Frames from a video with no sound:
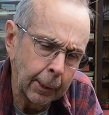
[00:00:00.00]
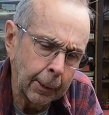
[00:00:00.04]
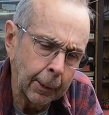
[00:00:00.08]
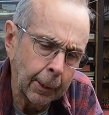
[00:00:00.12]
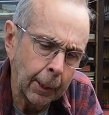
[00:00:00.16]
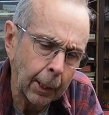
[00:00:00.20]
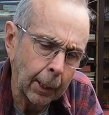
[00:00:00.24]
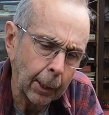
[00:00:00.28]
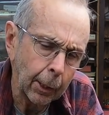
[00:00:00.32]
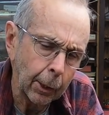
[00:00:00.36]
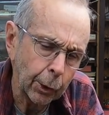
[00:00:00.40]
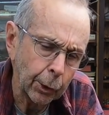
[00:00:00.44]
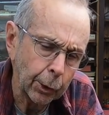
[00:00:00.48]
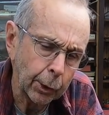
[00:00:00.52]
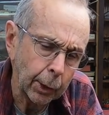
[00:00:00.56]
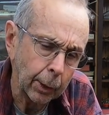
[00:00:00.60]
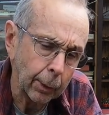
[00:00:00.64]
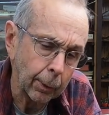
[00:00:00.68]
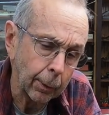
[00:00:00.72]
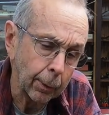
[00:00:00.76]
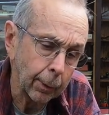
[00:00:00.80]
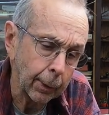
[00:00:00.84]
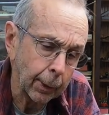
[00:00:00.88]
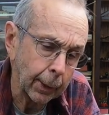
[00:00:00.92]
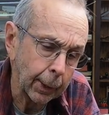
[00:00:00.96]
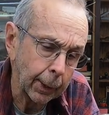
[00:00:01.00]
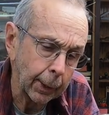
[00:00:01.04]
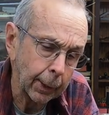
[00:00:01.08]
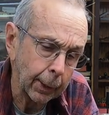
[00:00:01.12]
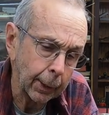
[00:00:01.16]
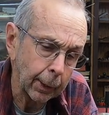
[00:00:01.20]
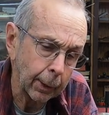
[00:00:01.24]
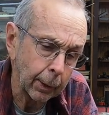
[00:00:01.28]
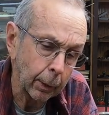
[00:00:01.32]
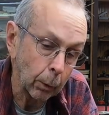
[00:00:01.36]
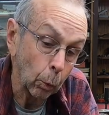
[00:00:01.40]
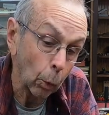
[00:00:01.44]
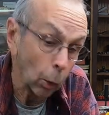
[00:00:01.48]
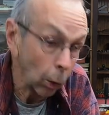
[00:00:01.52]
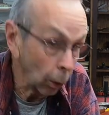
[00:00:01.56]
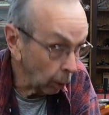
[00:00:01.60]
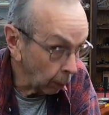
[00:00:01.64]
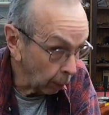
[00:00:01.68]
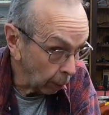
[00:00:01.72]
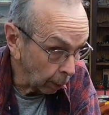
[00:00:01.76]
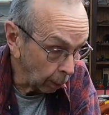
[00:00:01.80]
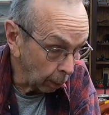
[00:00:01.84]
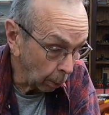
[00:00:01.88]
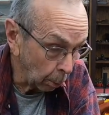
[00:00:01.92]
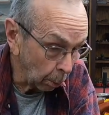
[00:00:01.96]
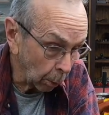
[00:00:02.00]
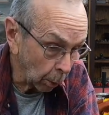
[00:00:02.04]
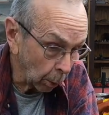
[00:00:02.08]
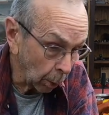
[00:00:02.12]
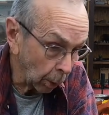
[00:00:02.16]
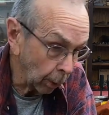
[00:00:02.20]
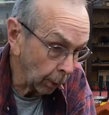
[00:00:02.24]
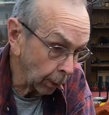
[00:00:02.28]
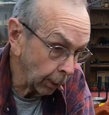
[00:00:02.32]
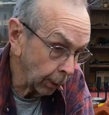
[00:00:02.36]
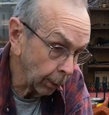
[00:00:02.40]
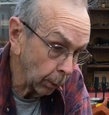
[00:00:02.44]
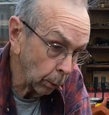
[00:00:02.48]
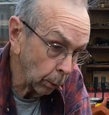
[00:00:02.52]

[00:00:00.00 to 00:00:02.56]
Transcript: are generally worth a little more than the